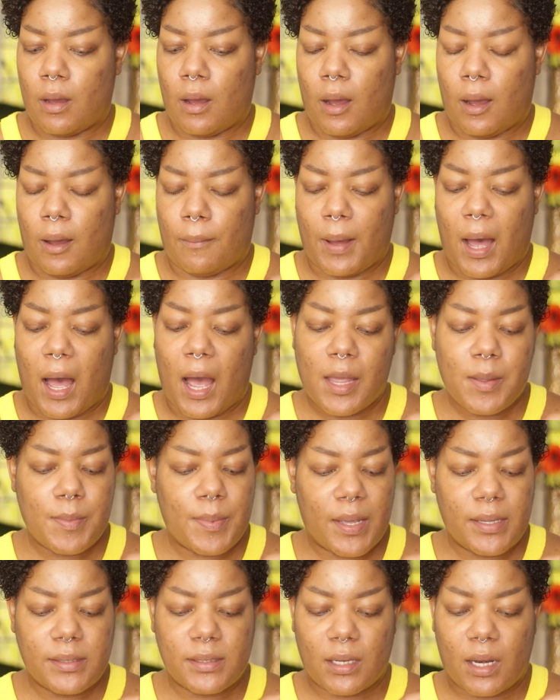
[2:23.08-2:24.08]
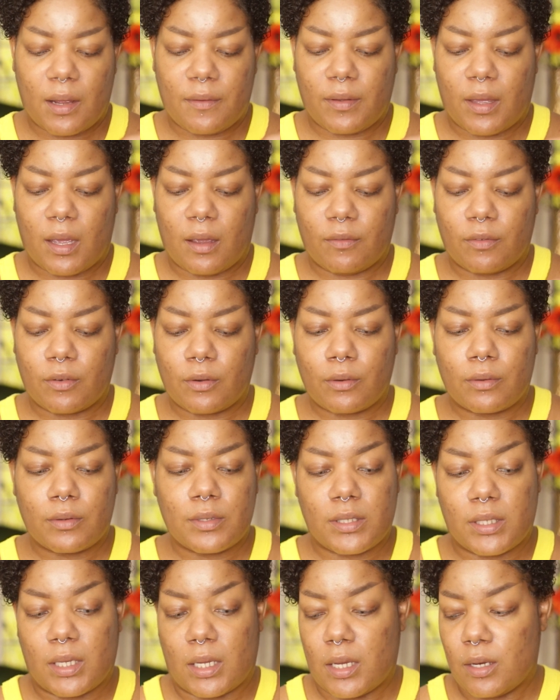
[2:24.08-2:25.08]
eye base that I've ever
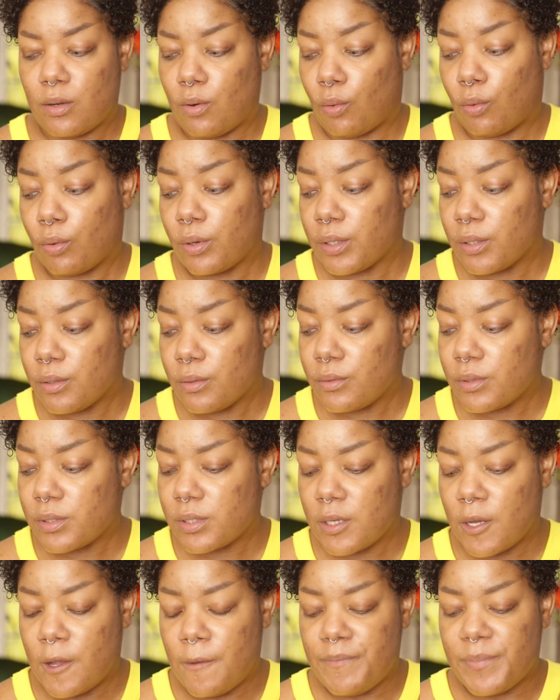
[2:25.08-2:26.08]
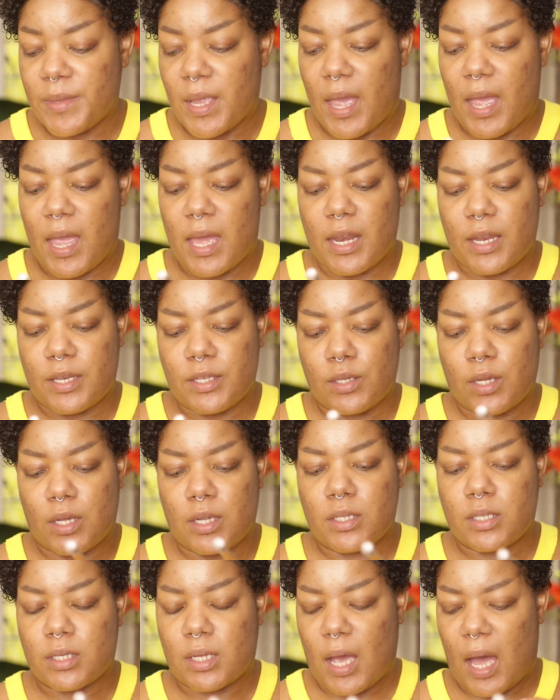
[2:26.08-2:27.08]
seen or used, and
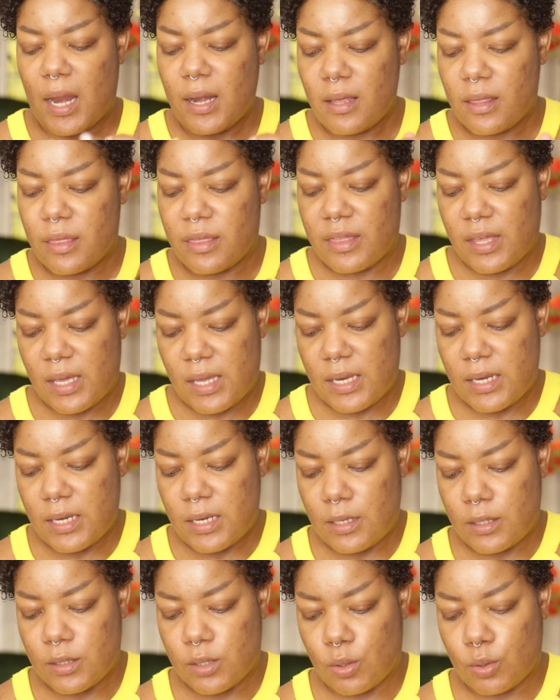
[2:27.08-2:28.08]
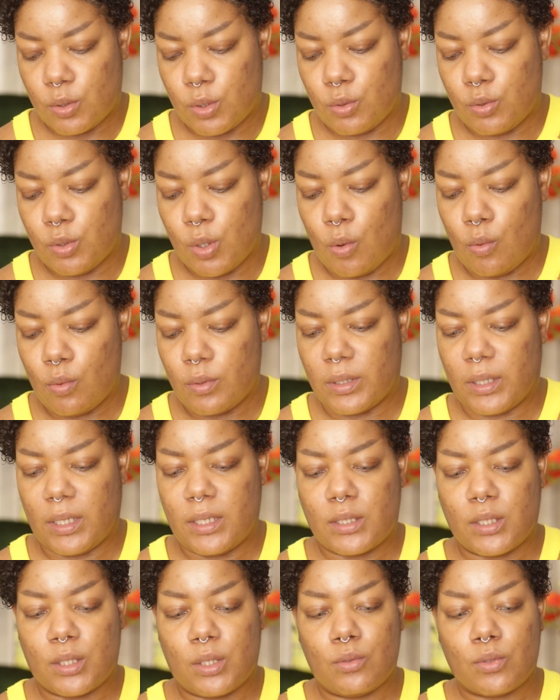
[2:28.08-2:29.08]
it's kind of thin, so you don't
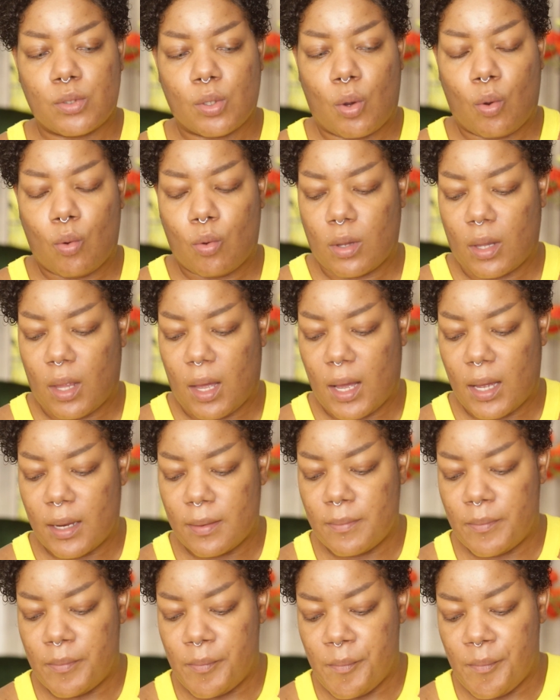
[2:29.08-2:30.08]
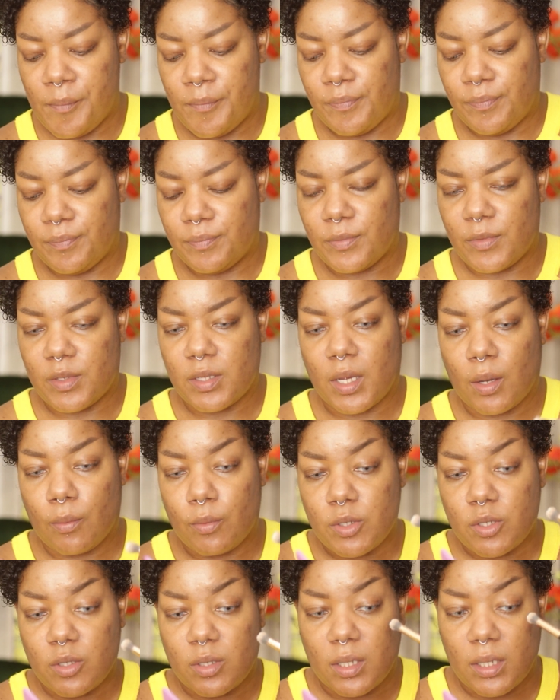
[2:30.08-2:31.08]
need to use a whole lot to get
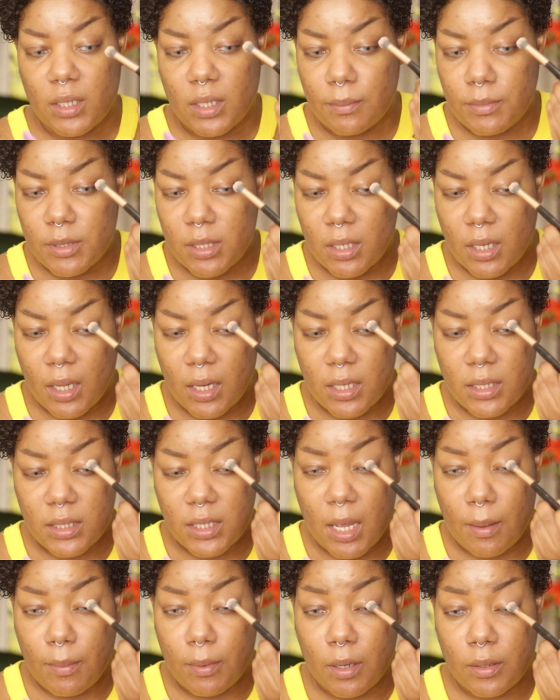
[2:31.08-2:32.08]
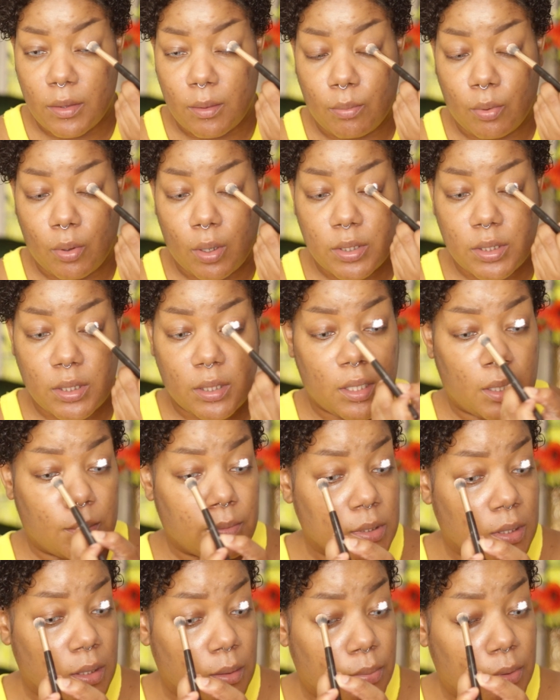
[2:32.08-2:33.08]
what you need. I'm just going to kind of dab it on the brush, and then I'm
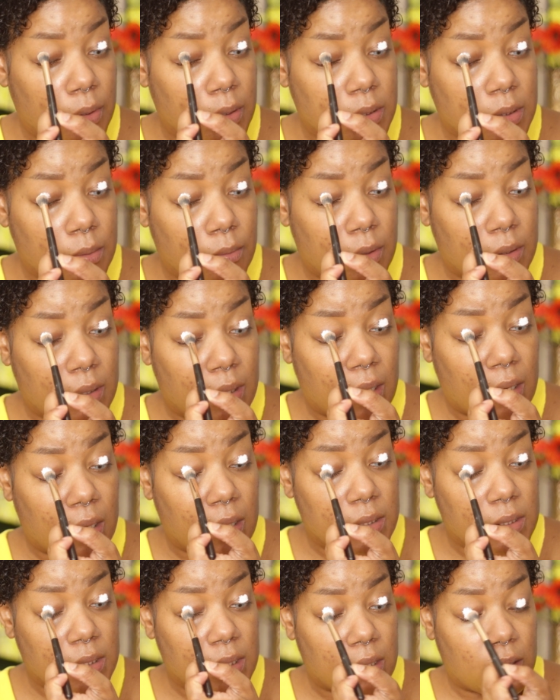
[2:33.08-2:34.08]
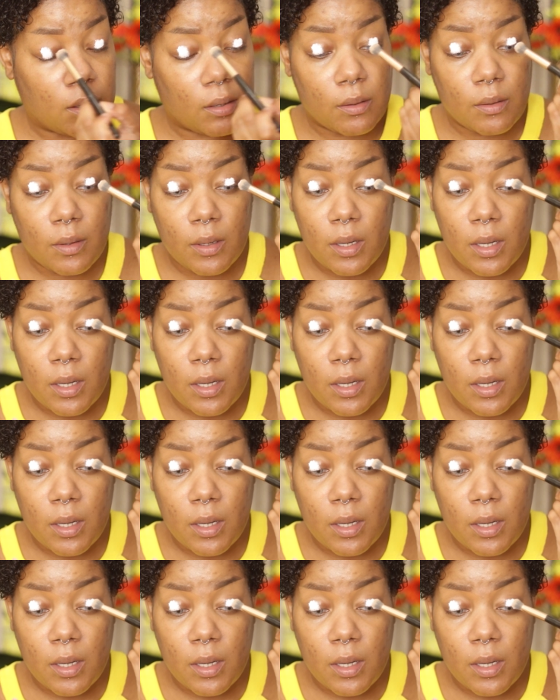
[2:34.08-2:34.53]
just going to put some on the eyes here,